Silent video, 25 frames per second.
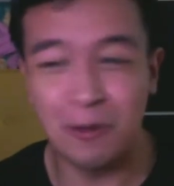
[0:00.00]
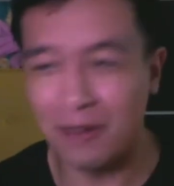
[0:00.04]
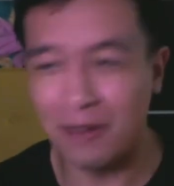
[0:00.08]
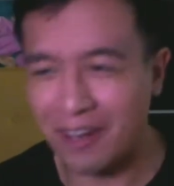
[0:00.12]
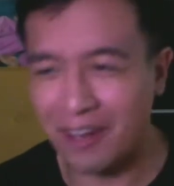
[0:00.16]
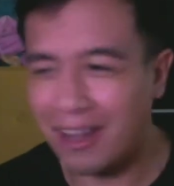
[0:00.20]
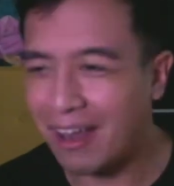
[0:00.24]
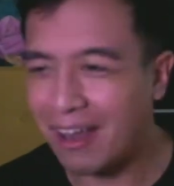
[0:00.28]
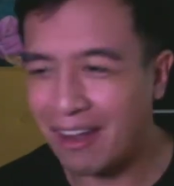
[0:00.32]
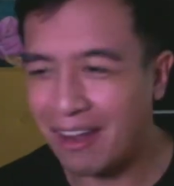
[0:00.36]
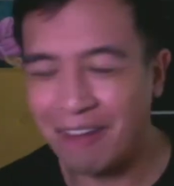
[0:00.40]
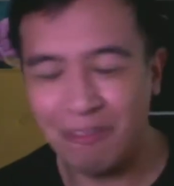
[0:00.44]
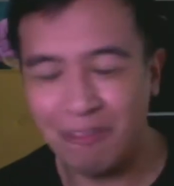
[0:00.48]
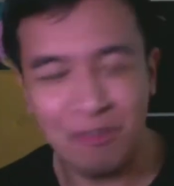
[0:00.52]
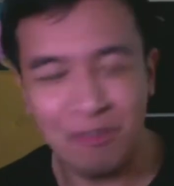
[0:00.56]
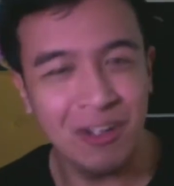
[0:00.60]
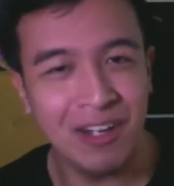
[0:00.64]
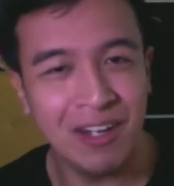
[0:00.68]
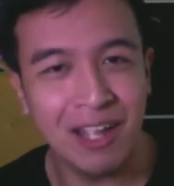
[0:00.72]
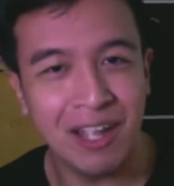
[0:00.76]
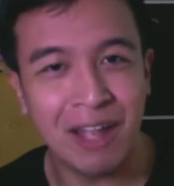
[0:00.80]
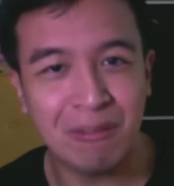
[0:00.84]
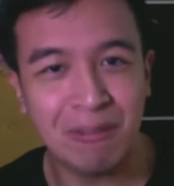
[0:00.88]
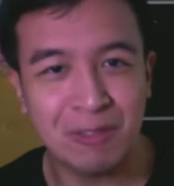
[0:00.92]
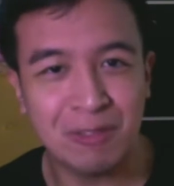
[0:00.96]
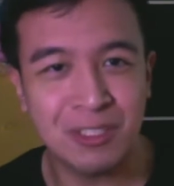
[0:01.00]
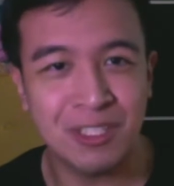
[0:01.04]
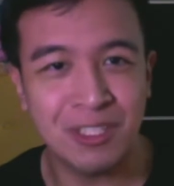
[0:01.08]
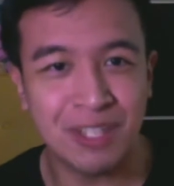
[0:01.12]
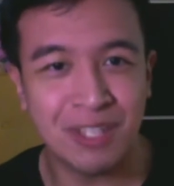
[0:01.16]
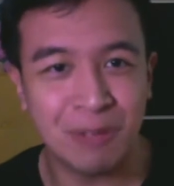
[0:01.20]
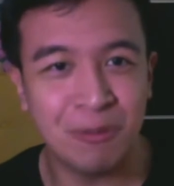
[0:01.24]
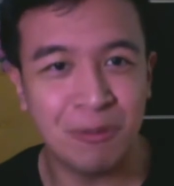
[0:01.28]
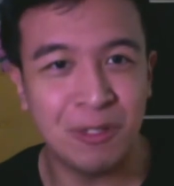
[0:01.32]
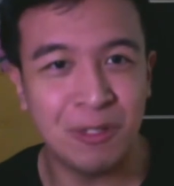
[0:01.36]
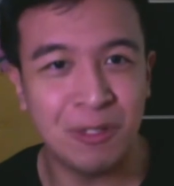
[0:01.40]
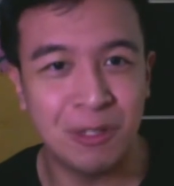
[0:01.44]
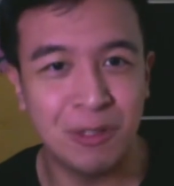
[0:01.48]
I really am sure that
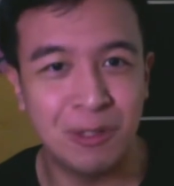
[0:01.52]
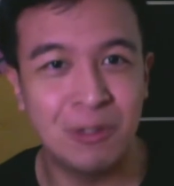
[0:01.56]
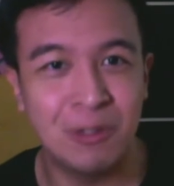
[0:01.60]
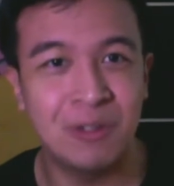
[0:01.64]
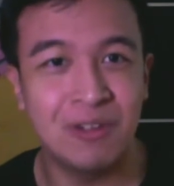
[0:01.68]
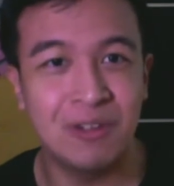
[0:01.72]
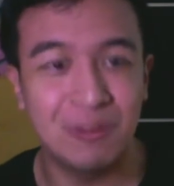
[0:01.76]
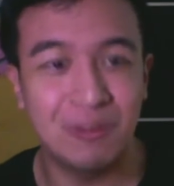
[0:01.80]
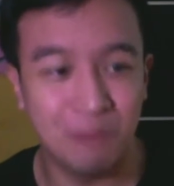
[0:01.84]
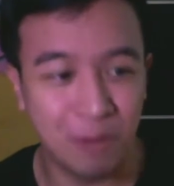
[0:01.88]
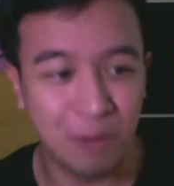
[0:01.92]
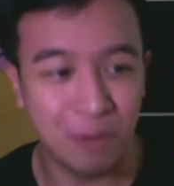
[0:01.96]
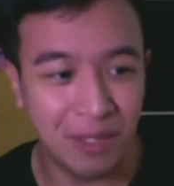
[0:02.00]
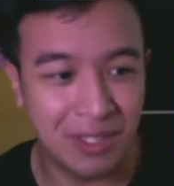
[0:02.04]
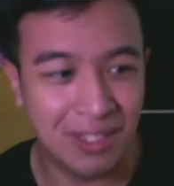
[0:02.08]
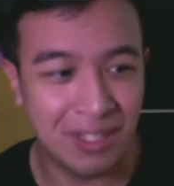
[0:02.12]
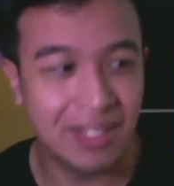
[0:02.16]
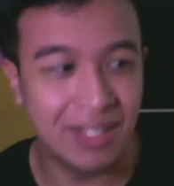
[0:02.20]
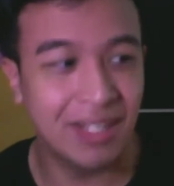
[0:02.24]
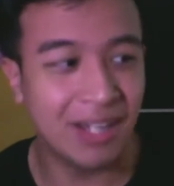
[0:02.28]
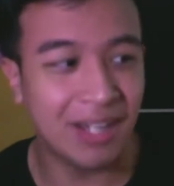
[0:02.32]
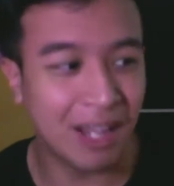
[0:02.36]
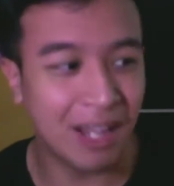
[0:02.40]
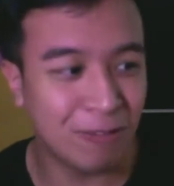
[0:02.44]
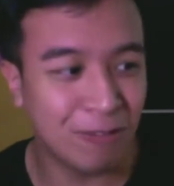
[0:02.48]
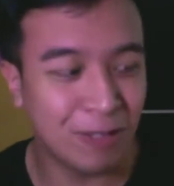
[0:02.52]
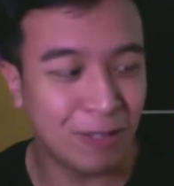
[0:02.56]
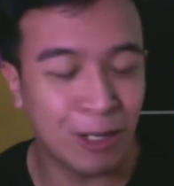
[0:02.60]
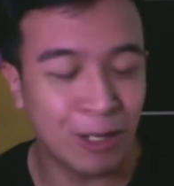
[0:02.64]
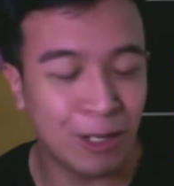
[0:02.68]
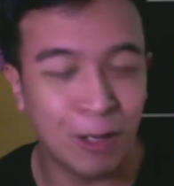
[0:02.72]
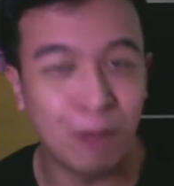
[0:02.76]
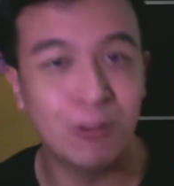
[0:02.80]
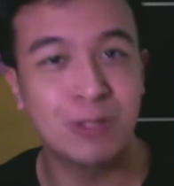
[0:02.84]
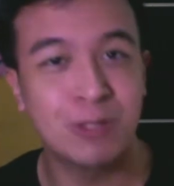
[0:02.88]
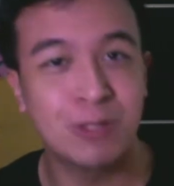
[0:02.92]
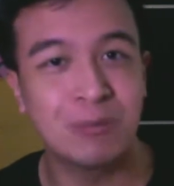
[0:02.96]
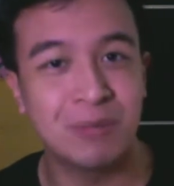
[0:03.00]
we did have the
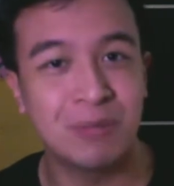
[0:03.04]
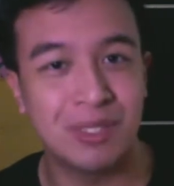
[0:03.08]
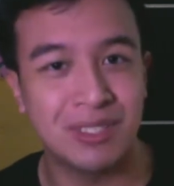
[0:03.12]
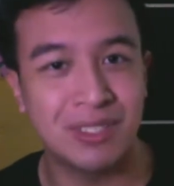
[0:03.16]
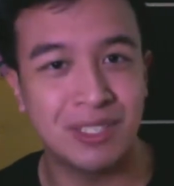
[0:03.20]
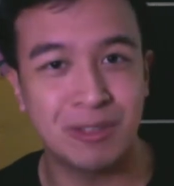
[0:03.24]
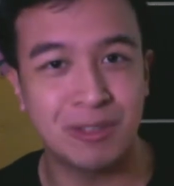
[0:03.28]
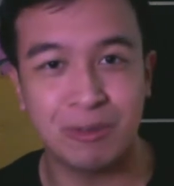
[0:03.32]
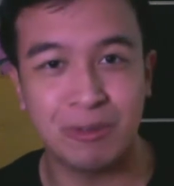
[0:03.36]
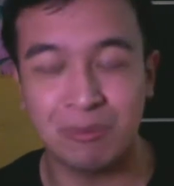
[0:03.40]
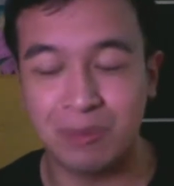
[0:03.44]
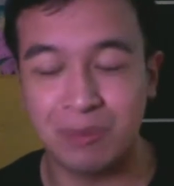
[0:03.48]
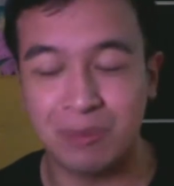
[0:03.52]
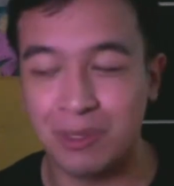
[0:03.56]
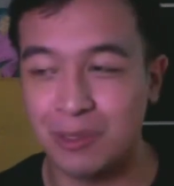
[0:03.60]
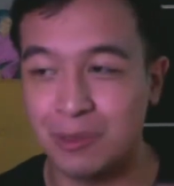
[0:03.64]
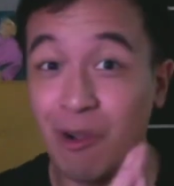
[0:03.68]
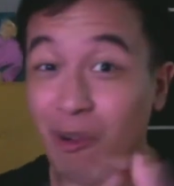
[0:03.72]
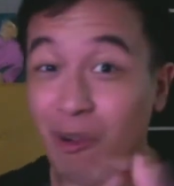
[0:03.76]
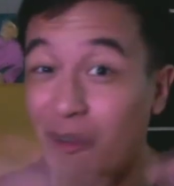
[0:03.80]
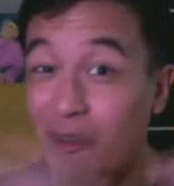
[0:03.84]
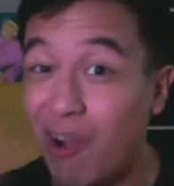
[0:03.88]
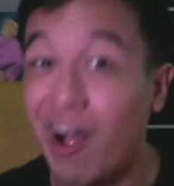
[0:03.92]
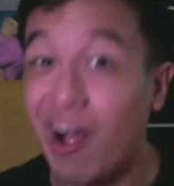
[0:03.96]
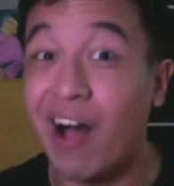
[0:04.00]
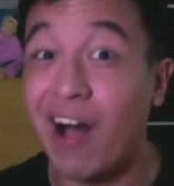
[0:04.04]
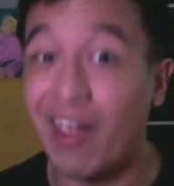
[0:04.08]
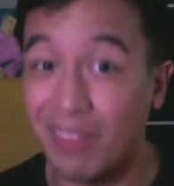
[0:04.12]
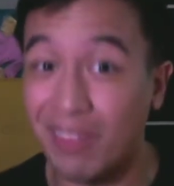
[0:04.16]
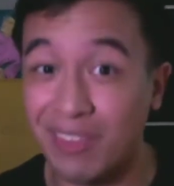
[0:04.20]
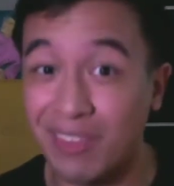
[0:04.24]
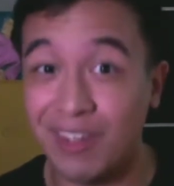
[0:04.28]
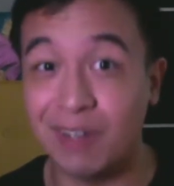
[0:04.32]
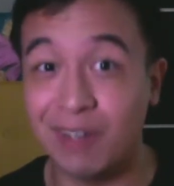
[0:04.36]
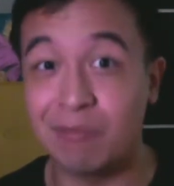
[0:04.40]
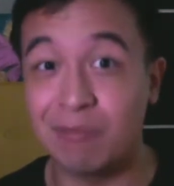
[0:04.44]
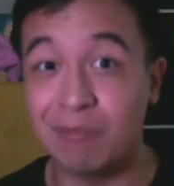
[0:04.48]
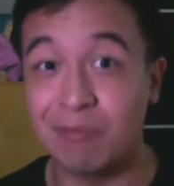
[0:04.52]
lowest budget compared to
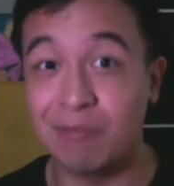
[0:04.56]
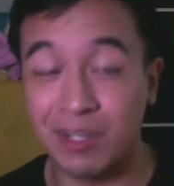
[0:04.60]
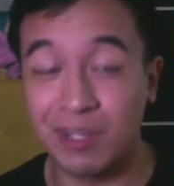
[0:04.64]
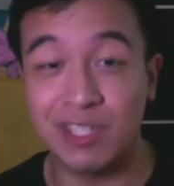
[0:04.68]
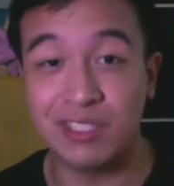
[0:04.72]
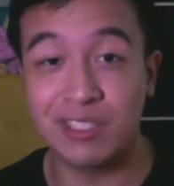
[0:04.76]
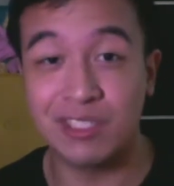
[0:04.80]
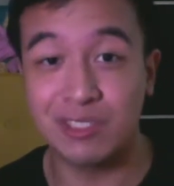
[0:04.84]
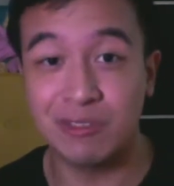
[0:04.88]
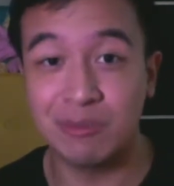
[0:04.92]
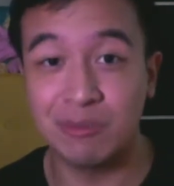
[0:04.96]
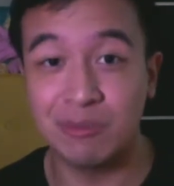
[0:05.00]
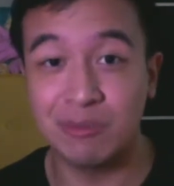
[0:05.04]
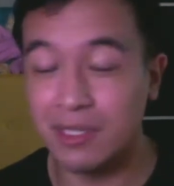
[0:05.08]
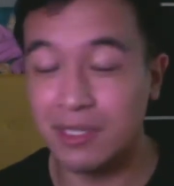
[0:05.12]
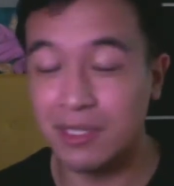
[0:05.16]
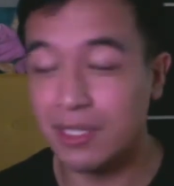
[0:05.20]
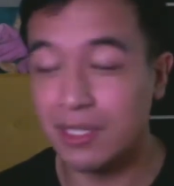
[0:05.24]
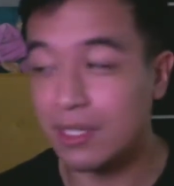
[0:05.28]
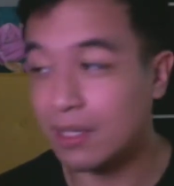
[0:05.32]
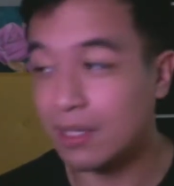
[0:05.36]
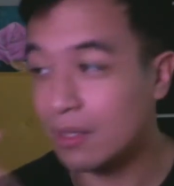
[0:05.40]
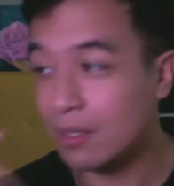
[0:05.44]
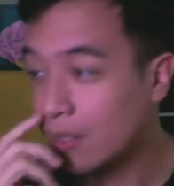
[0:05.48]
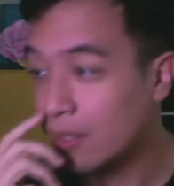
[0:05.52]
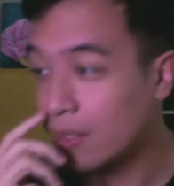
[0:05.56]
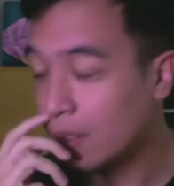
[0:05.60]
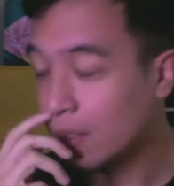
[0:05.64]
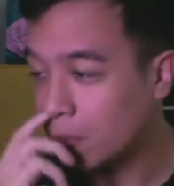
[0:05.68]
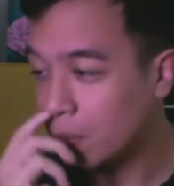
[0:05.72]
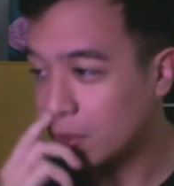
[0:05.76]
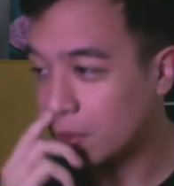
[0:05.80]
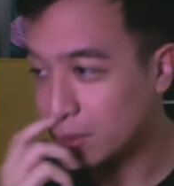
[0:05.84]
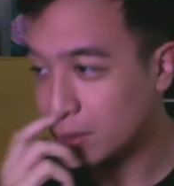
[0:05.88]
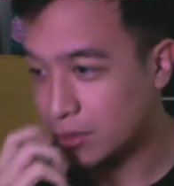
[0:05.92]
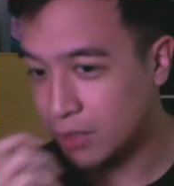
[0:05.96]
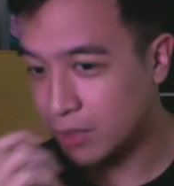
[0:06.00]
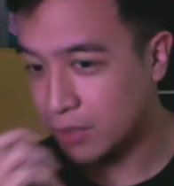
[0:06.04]
other progressive media
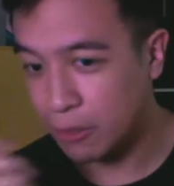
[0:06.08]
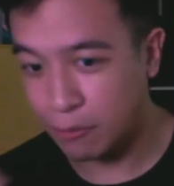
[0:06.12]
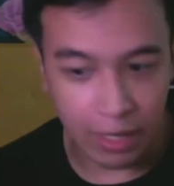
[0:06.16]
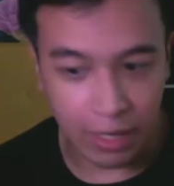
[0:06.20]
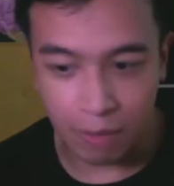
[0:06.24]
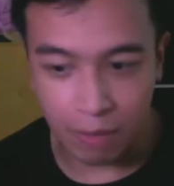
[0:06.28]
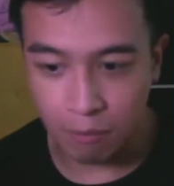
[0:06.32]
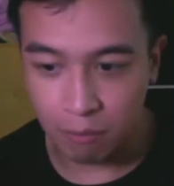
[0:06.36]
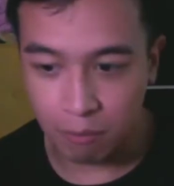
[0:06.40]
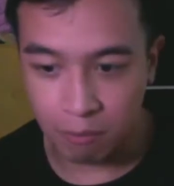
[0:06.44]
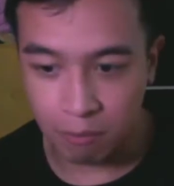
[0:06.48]
projects out there.